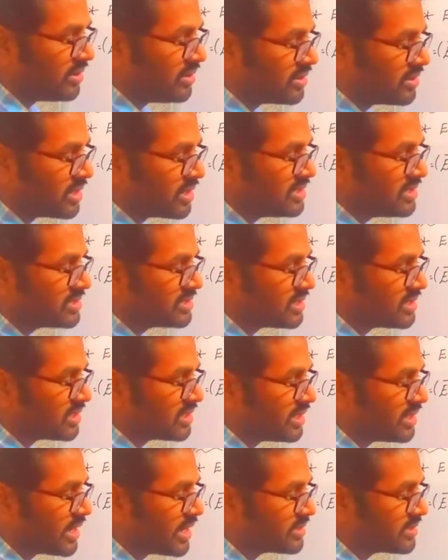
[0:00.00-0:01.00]

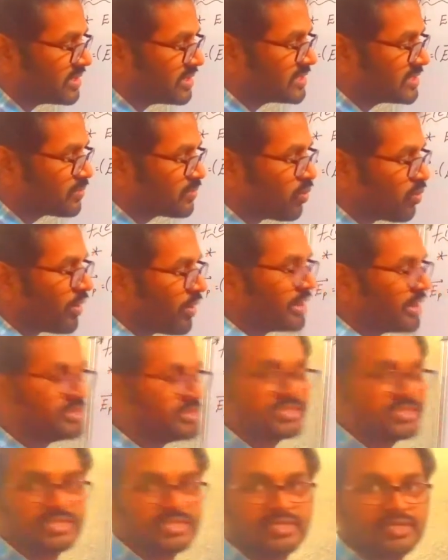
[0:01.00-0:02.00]
intensity at this
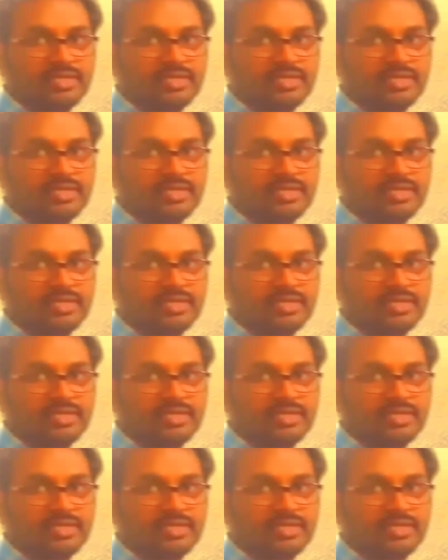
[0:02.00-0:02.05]
point